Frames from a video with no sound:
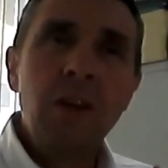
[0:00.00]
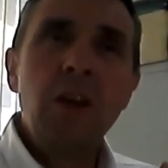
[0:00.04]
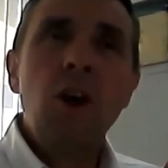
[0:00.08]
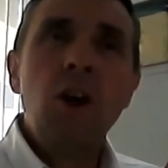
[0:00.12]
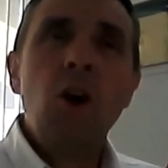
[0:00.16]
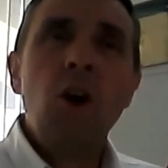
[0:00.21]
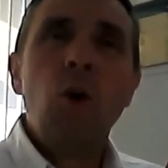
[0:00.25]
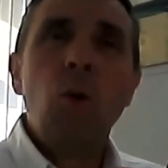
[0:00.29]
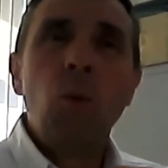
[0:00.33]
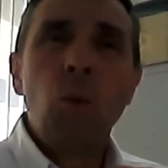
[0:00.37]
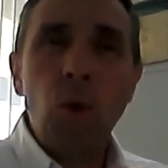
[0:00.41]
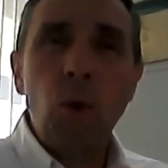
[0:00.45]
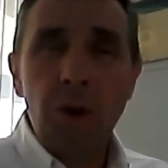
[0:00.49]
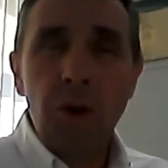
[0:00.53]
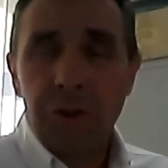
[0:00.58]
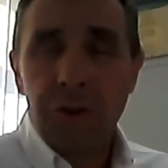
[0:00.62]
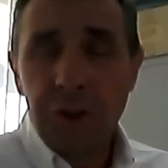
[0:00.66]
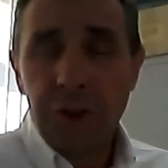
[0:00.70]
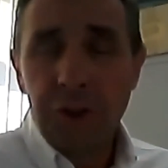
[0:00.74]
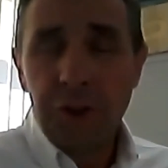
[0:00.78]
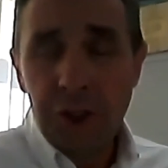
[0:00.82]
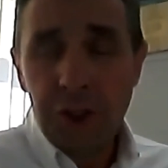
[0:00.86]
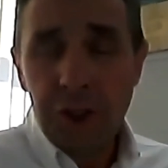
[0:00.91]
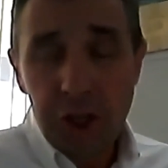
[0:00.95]
What the
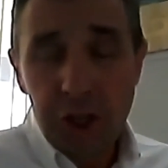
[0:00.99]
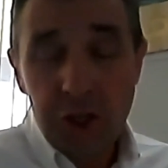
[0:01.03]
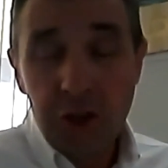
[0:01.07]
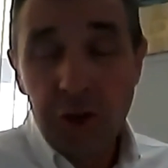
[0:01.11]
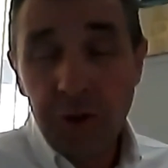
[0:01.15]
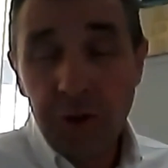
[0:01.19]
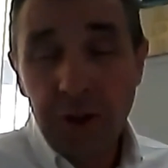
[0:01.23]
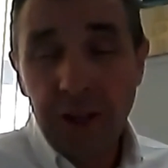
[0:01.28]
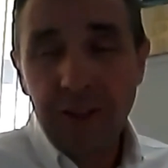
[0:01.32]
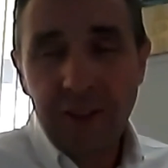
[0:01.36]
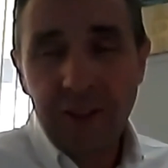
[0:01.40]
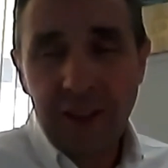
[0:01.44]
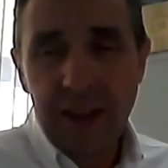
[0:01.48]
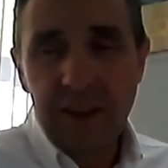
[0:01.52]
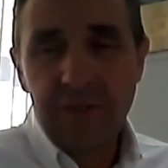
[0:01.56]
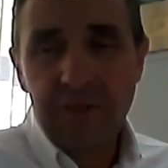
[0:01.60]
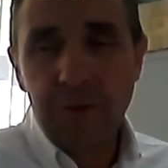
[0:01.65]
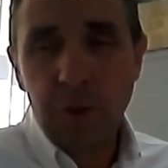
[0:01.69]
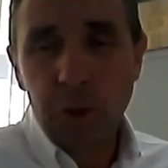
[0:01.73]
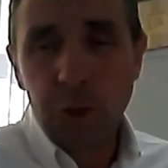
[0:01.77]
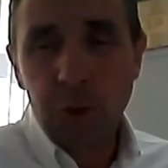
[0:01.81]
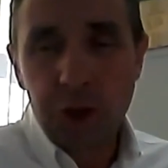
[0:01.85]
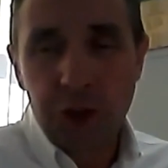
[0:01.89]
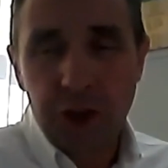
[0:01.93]
unit therefore
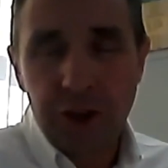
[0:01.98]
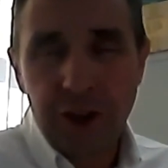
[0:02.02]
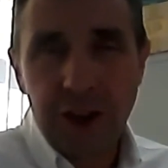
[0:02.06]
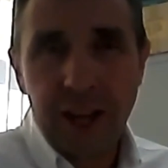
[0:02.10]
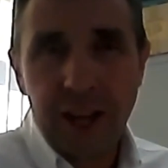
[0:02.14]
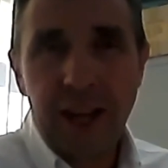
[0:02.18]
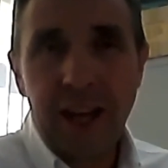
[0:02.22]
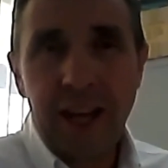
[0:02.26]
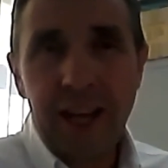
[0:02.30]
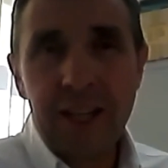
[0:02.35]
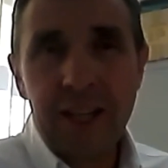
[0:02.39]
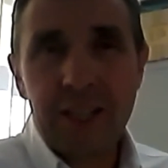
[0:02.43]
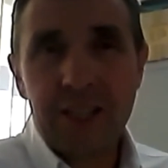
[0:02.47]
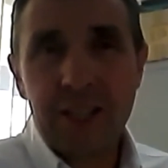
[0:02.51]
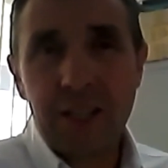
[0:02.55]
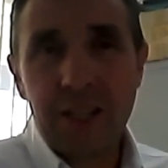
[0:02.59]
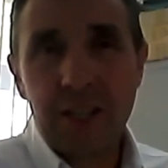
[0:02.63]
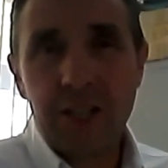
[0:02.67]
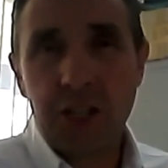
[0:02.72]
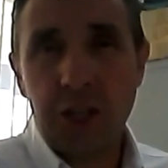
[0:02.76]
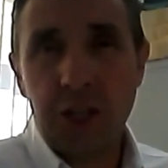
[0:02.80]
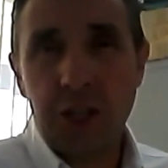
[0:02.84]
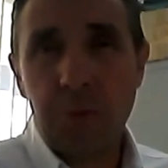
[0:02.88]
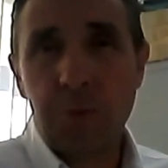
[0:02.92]
creates in
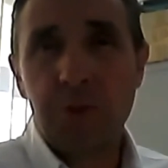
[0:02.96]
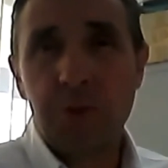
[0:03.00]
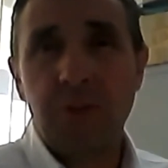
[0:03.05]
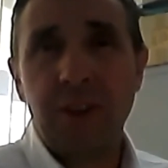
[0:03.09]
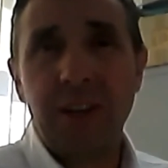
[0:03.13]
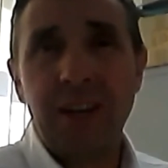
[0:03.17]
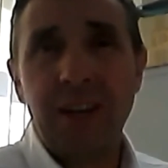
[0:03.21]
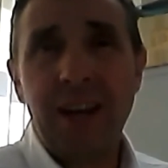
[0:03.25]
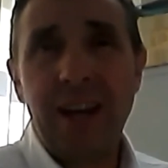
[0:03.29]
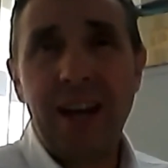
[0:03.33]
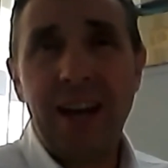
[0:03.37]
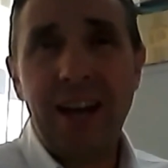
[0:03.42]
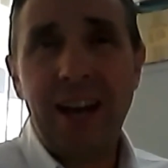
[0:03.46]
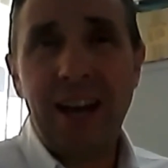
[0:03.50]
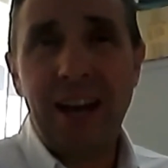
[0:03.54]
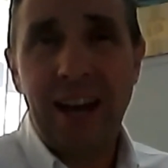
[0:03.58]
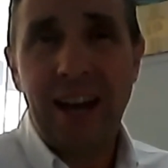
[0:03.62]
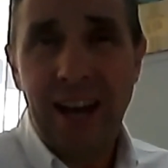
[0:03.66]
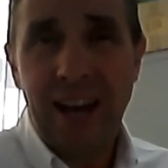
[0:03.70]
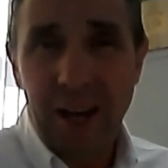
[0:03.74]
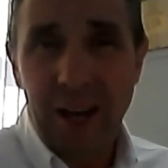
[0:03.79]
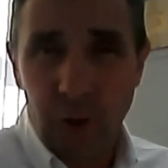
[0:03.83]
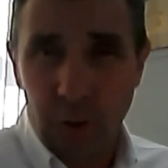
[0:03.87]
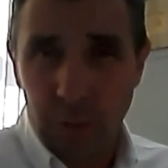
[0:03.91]
terms of an
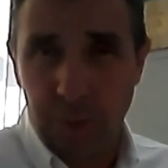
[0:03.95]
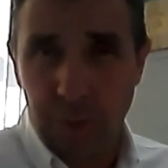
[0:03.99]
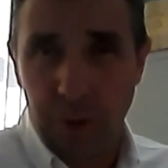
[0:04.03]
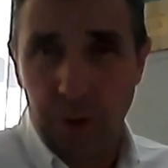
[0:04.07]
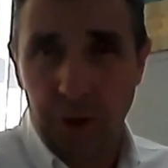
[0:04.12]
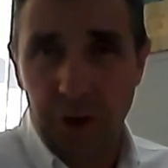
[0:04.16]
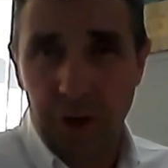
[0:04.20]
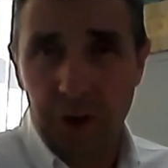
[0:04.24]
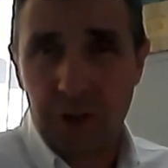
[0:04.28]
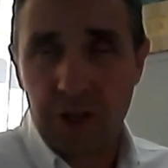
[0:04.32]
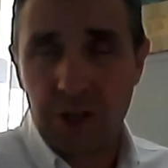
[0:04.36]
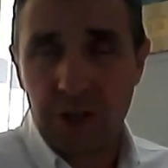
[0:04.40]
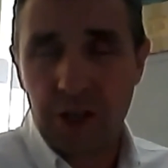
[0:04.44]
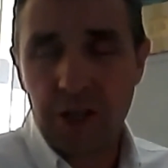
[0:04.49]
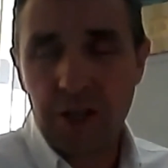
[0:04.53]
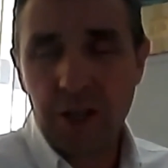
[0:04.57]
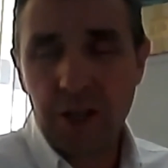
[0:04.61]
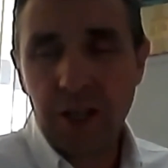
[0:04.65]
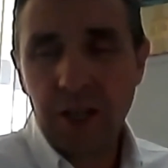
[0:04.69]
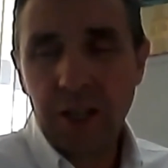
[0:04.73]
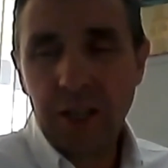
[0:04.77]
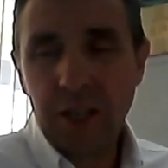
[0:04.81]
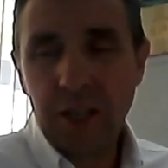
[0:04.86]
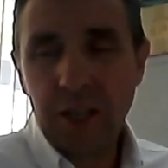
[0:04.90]
output
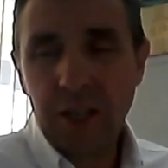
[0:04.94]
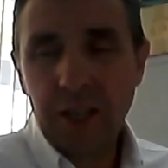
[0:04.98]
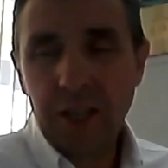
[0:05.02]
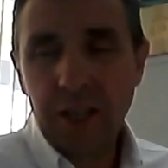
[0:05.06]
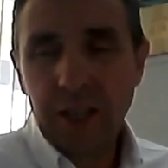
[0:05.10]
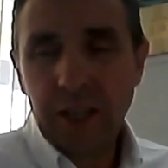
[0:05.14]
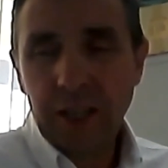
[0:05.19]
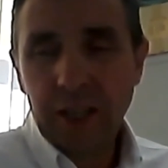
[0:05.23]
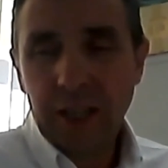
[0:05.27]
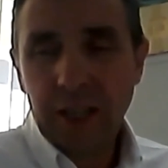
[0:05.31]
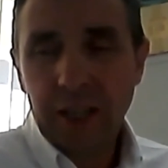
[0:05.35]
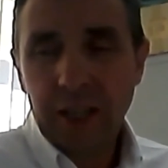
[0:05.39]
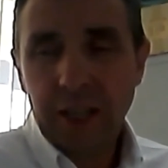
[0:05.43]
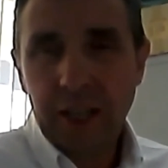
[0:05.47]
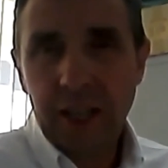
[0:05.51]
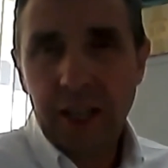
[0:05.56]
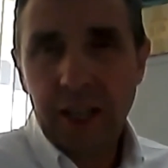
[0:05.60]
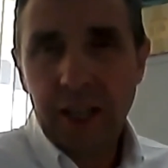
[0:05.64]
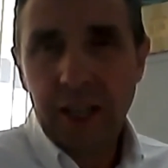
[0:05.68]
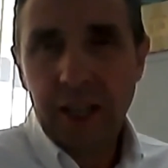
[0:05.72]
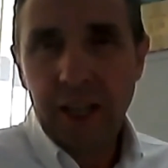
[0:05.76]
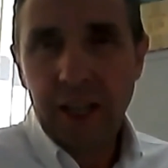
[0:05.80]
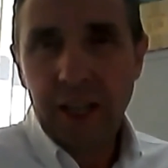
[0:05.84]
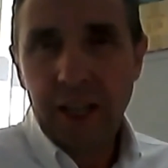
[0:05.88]

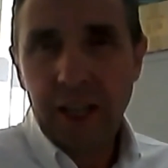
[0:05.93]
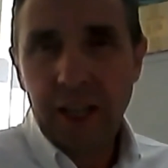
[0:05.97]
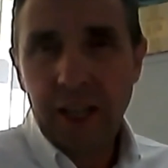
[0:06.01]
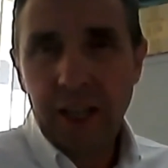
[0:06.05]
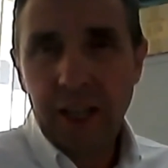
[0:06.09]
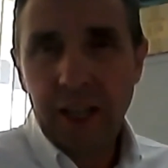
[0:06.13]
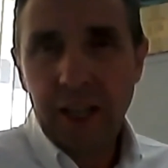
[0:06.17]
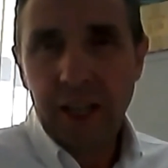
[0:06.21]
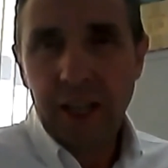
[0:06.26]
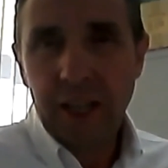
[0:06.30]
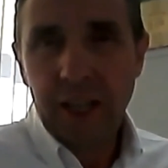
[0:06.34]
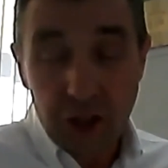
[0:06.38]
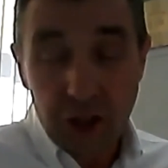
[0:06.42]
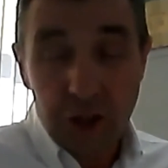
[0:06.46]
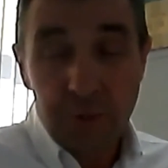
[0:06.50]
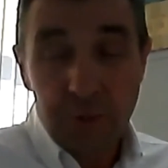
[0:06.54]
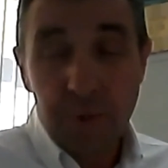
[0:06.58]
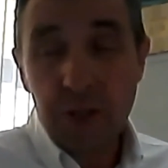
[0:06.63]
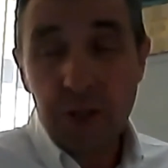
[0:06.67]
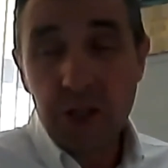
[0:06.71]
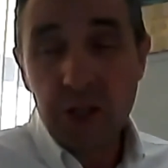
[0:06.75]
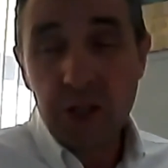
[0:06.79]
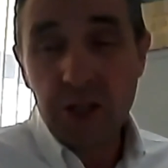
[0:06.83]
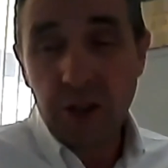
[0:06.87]
is
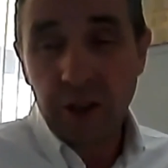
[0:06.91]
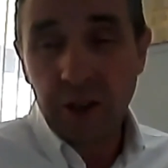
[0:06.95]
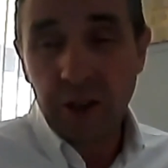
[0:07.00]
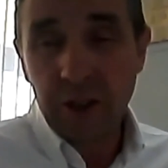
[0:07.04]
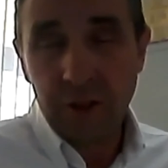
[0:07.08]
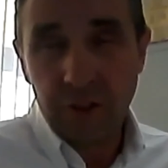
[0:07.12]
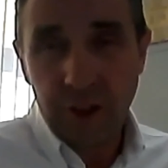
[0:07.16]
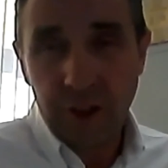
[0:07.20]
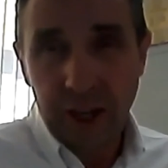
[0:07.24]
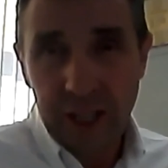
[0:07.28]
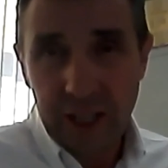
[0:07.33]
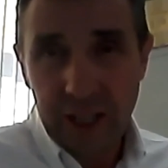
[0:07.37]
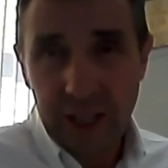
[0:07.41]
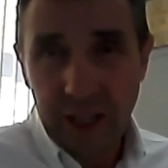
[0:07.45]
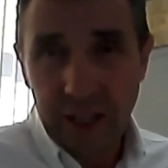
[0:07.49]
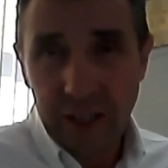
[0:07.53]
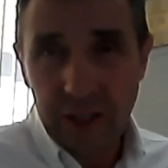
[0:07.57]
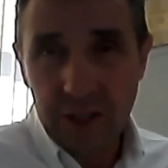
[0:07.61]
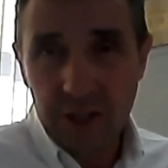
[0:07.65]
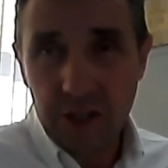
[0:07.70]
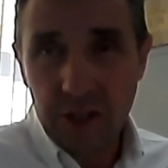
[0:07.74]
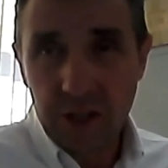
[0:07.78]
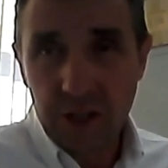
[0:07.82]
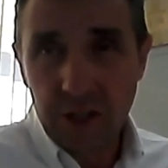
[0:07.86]
germicidal irradiation,
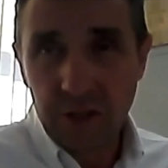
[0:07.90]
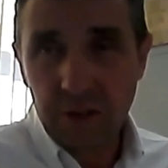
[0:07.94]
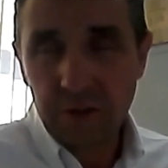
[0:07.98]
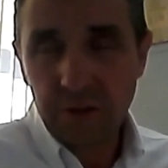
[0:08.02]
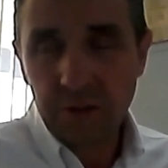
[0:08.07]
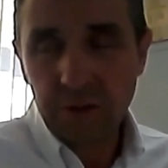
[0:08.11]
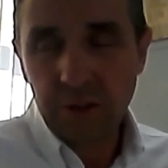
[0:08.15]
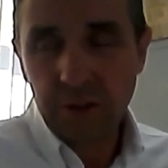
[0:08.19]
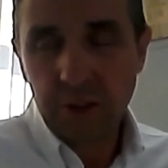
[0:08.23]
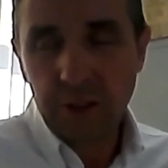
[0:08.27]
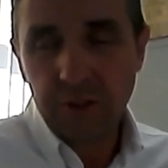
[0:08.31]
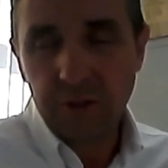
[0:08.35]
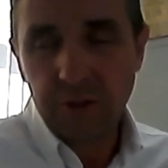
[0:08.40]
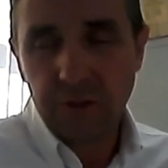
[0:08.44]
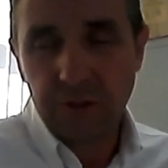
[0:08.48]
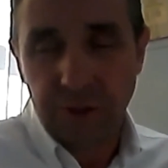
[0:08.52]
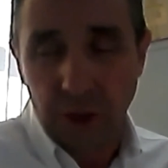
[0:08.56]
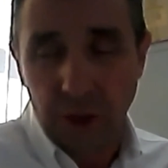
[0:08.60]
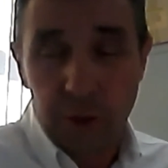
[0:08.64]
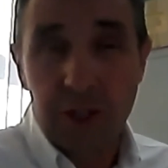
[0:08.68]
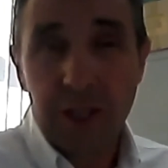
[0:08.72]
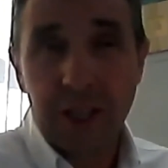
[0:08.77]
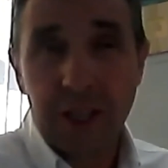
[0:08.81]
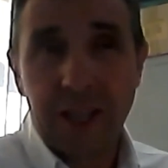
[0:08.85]

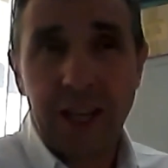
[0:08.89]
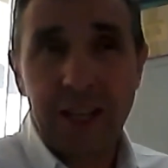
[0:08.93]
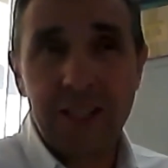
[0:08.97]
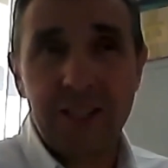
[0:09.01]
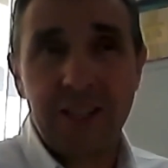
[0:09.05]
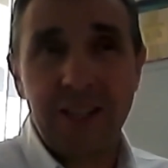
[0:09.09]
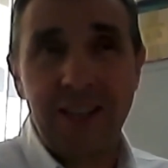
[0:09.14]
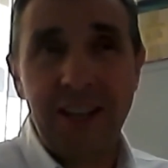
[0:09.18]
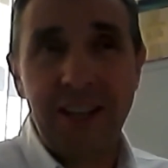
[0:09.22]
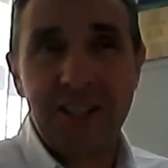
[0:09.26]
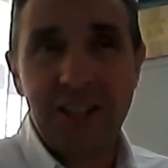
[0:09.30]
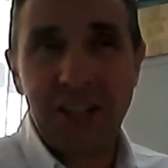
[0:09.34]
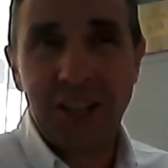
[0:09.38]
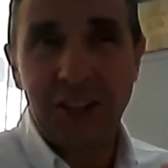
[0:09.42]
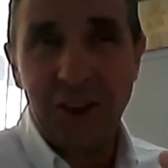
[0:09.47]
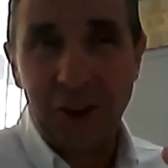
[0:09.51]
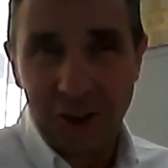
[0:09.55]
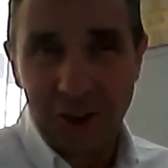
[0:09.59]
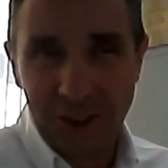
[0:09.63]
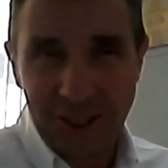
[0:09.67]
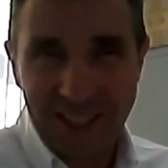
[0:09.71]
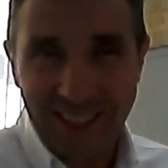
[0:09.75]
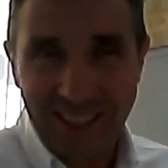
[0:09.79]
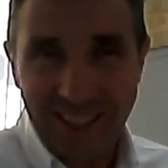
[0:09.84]
photocatalytic
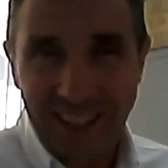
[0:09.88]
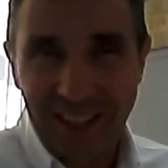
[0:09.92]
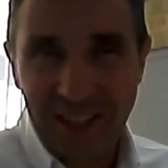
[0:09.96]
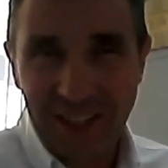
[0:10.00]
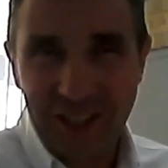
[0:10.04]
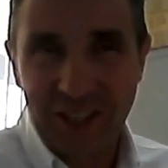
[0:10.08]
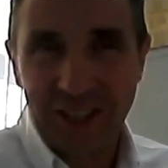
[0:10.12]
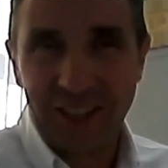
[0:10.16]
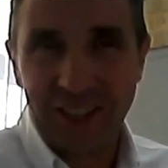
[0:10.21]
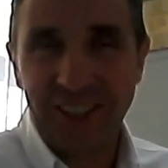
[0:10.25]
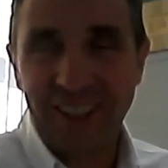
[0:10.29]
oxidation,